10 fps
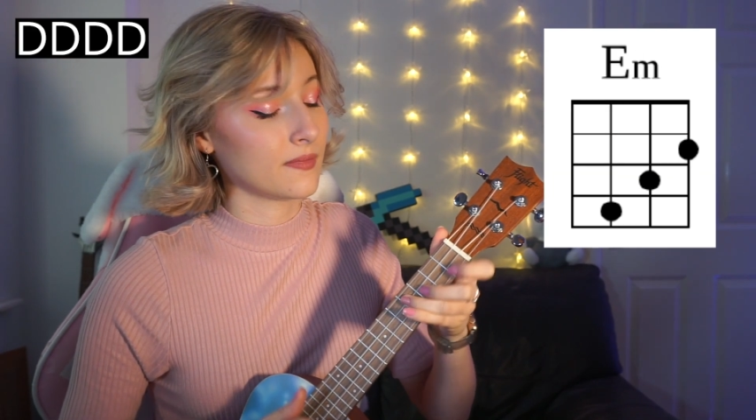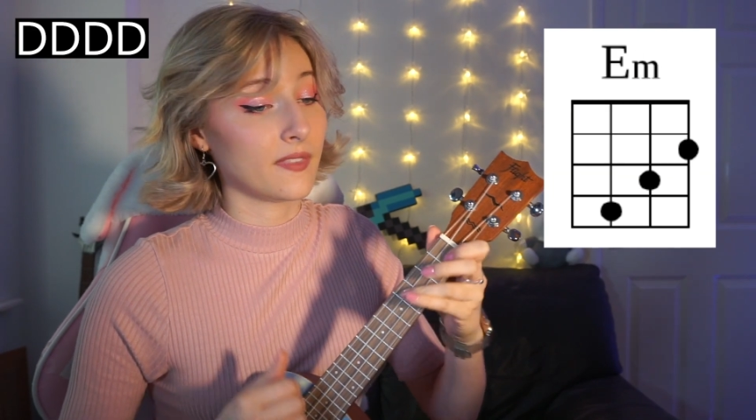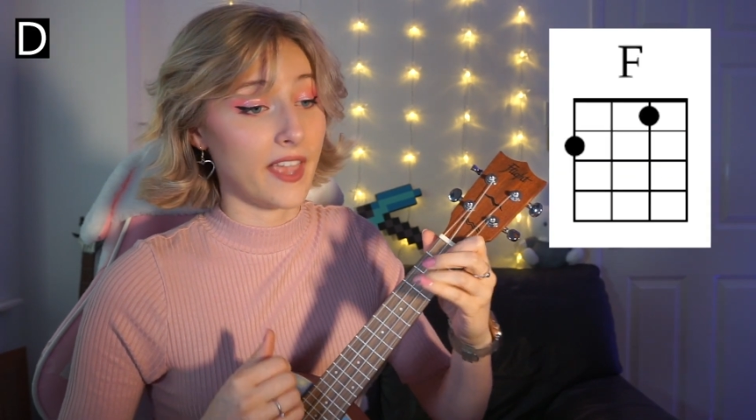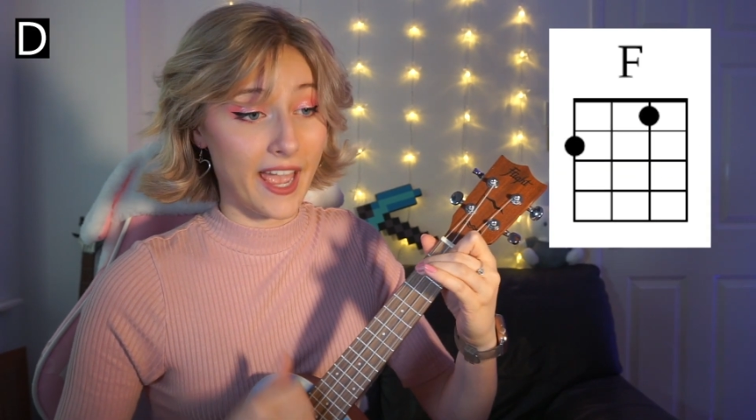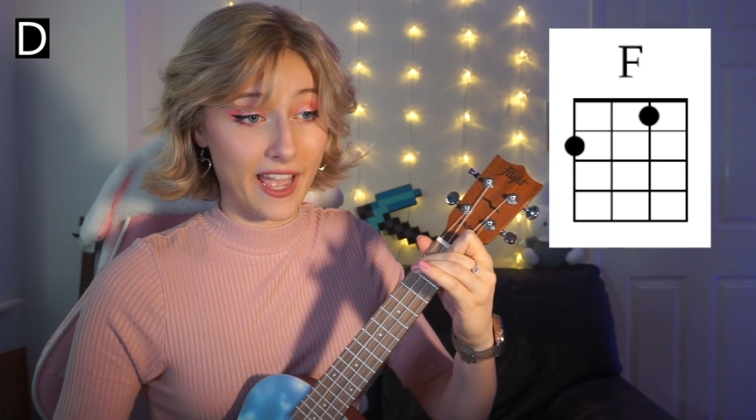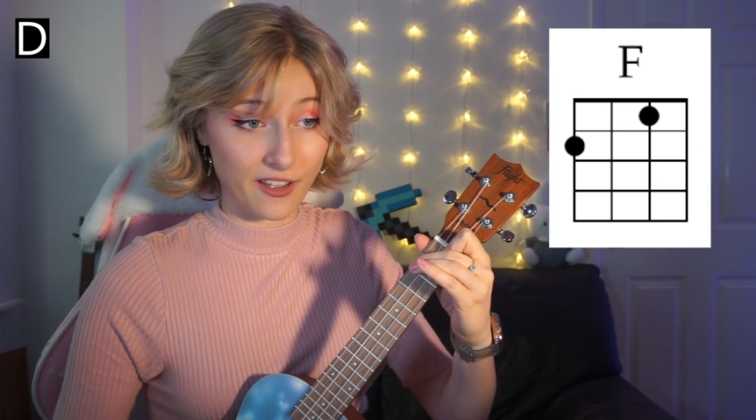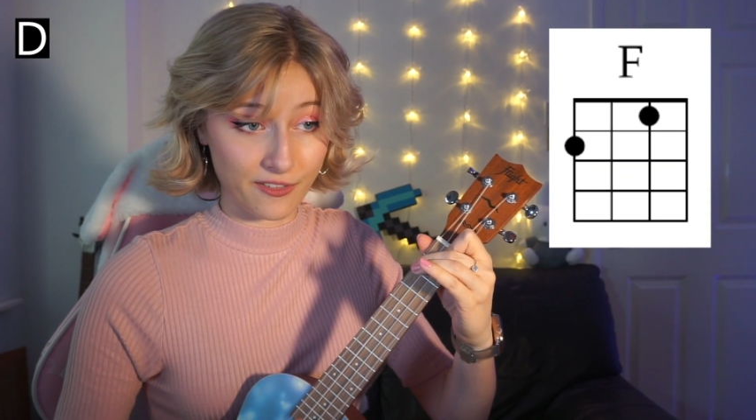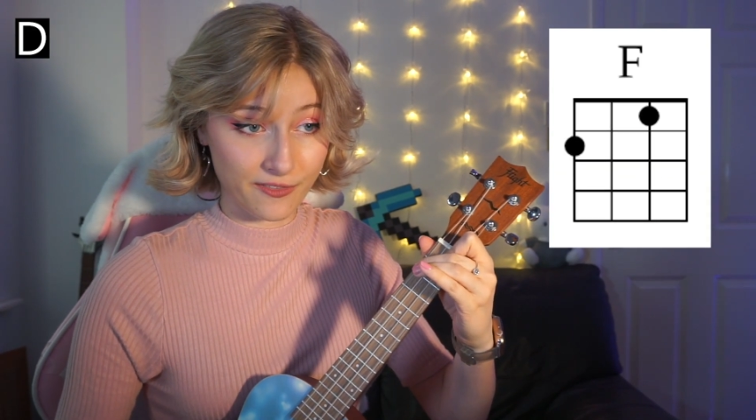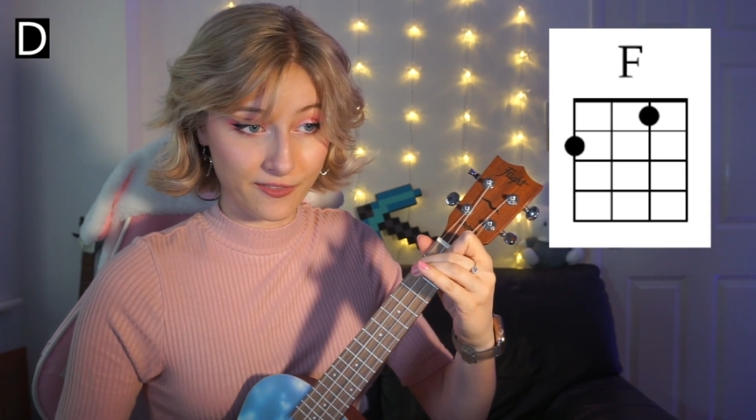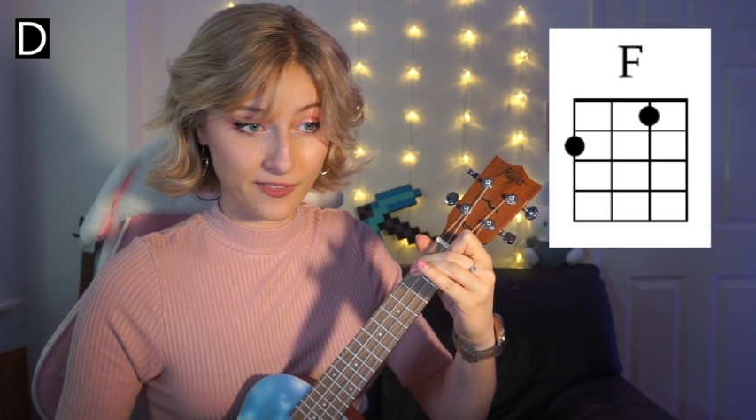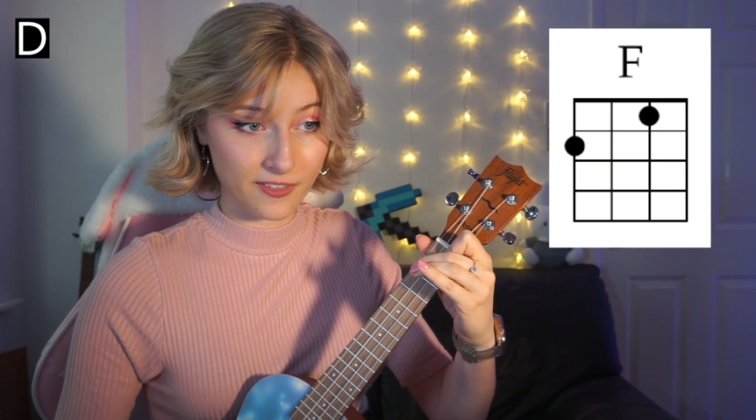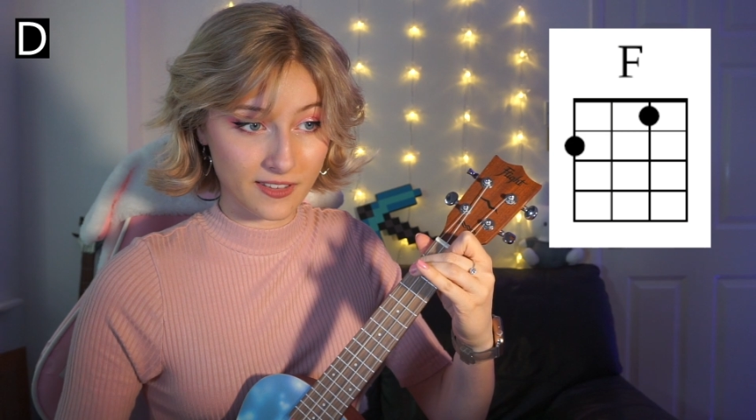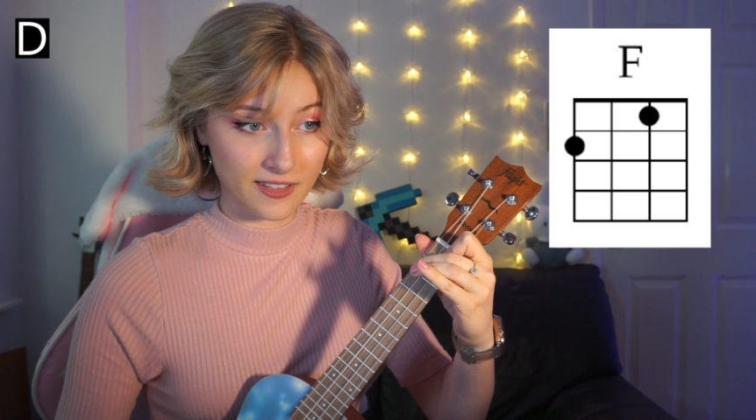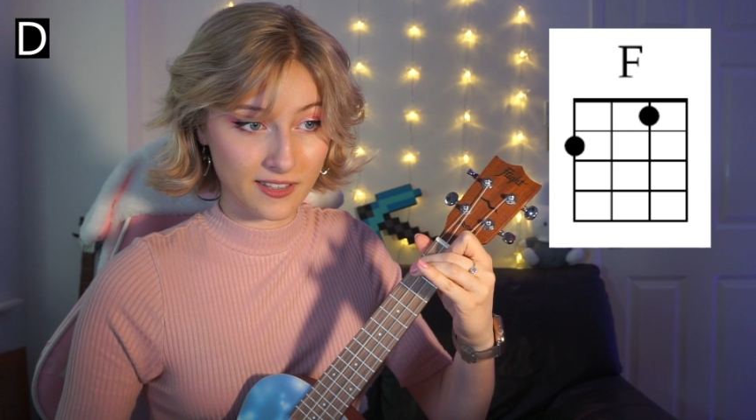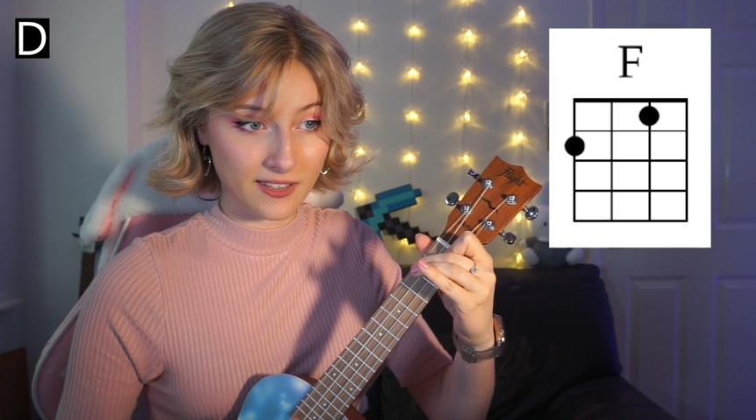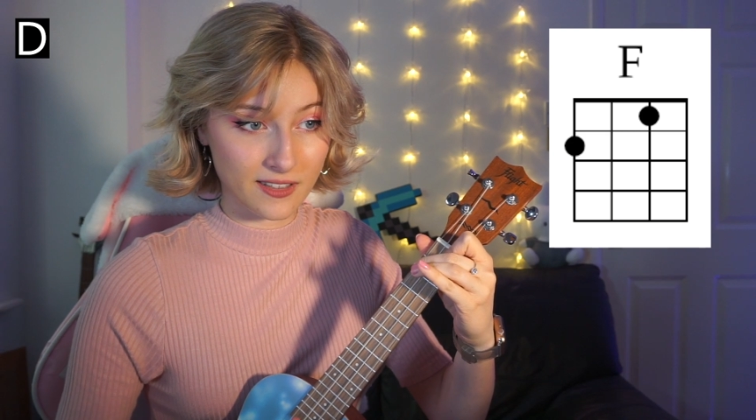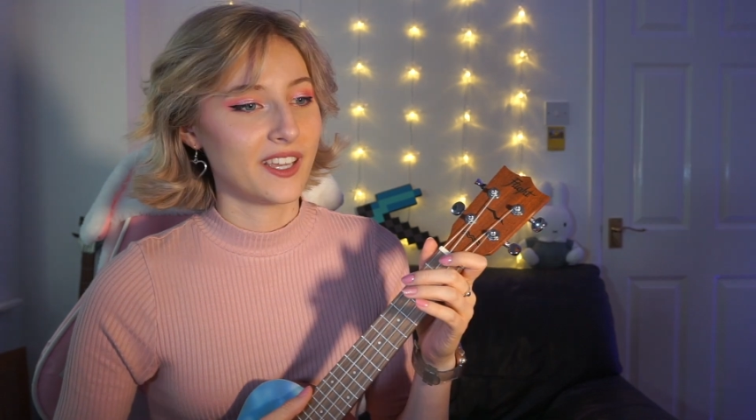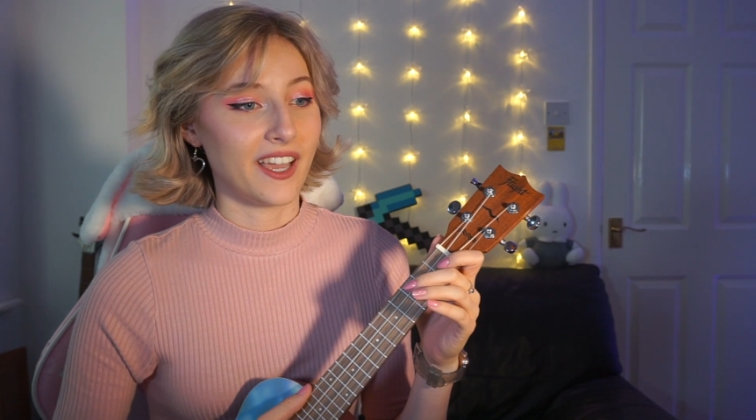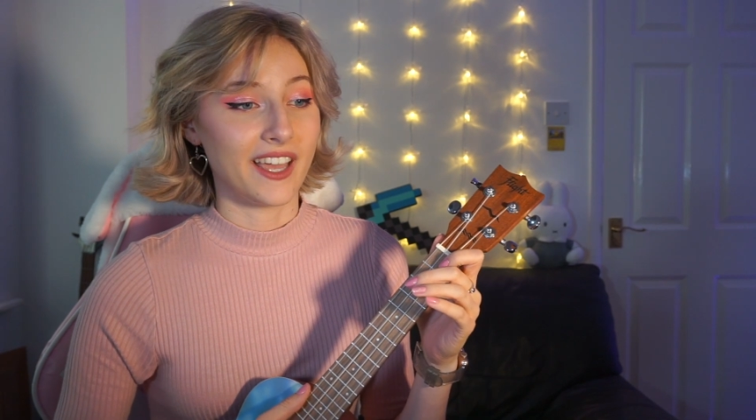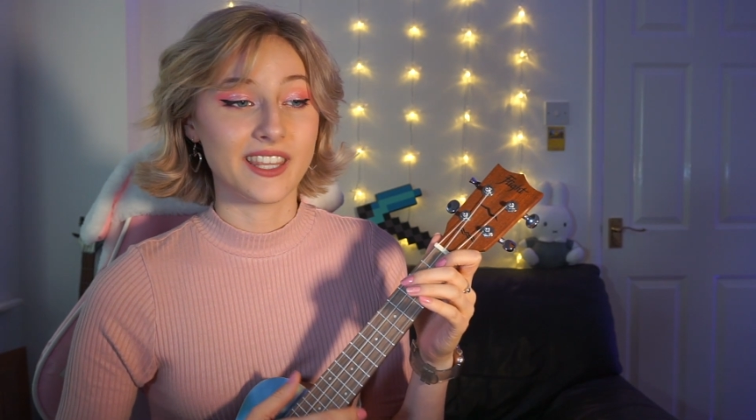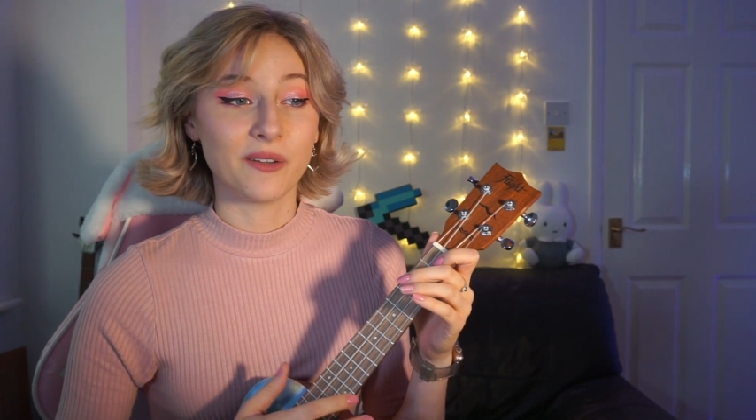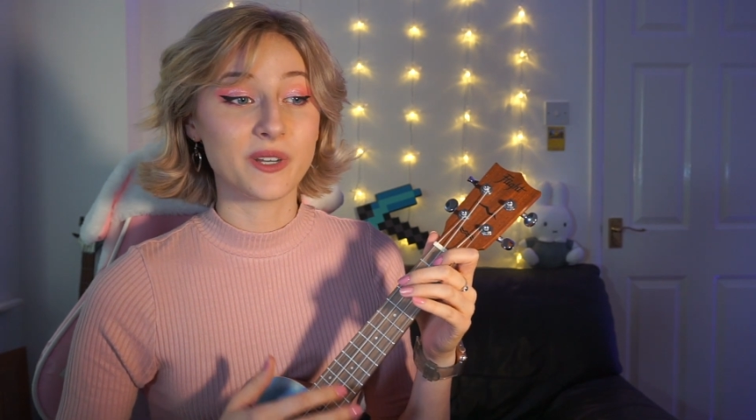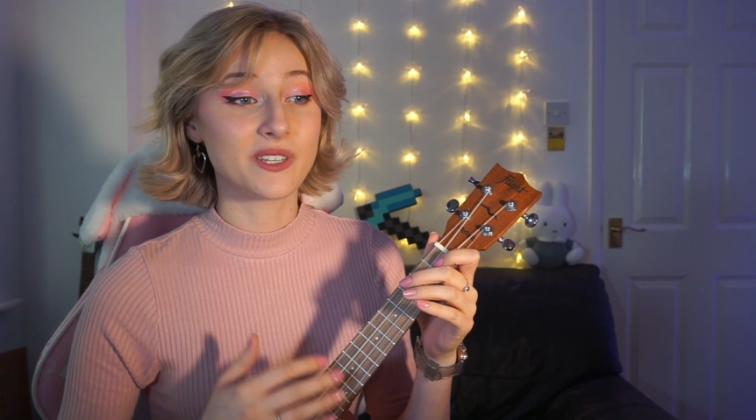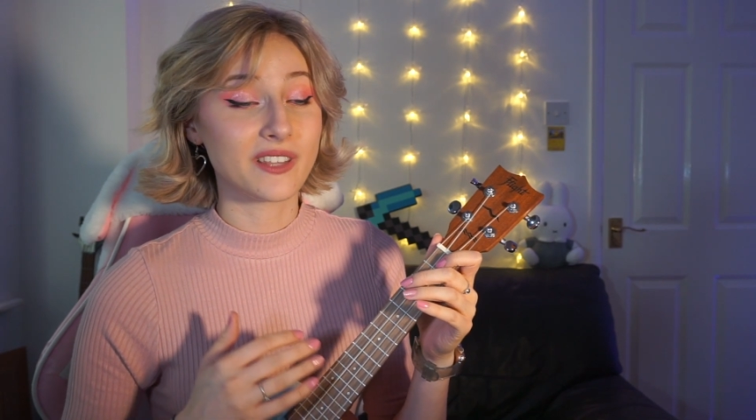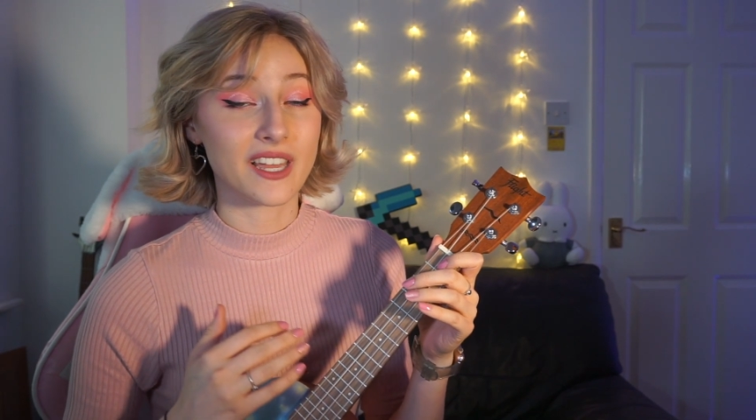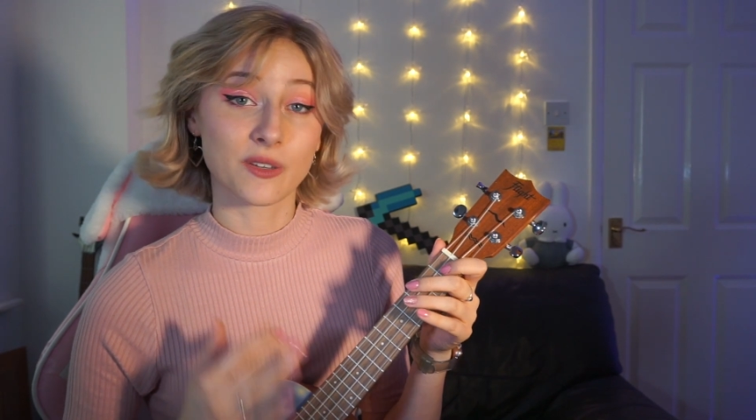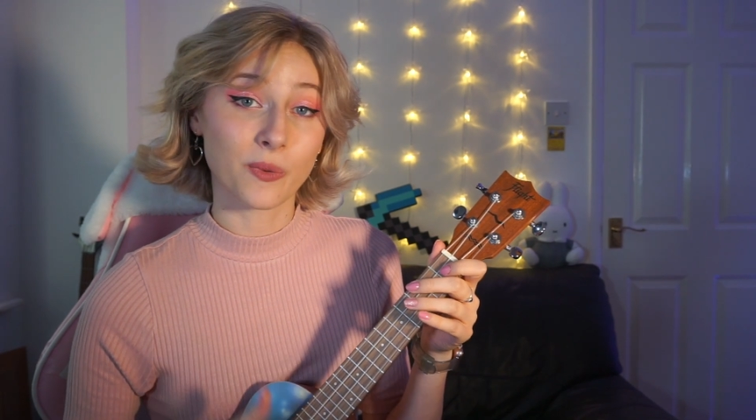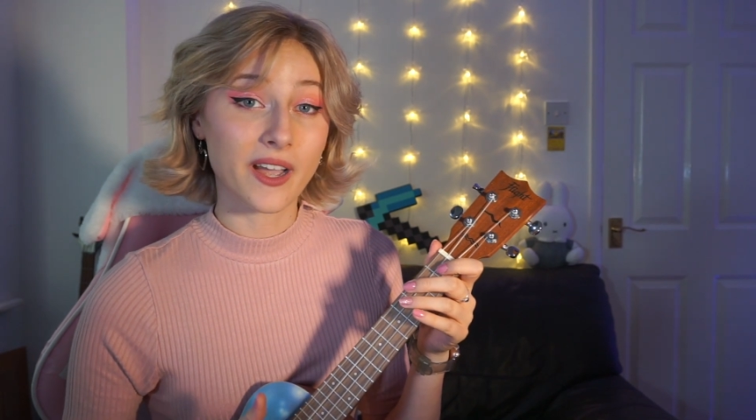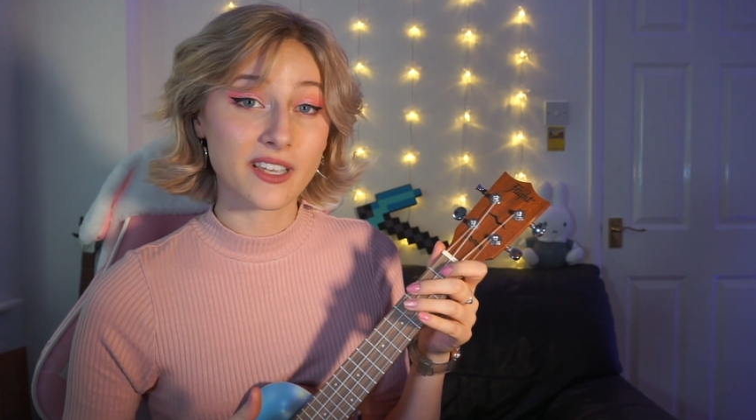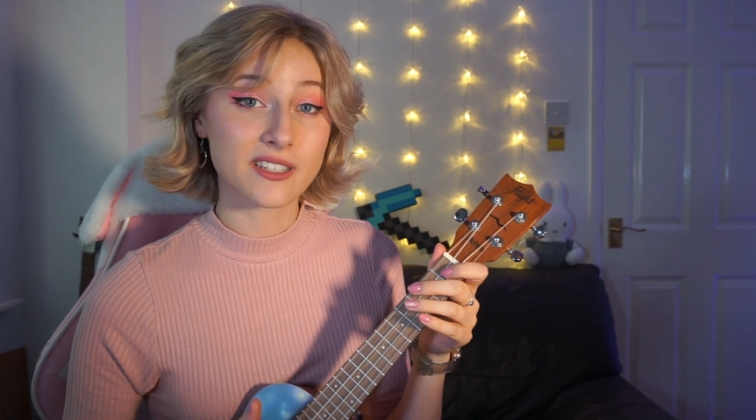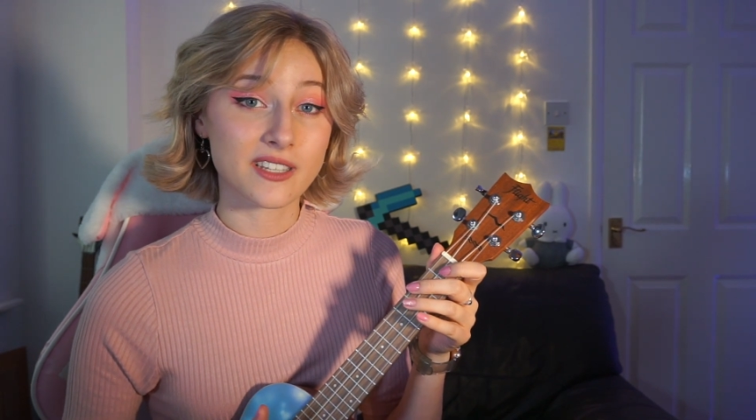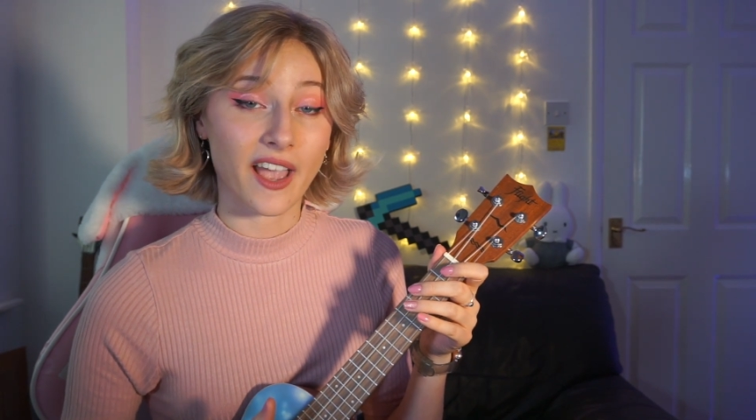F. And then we do that twice,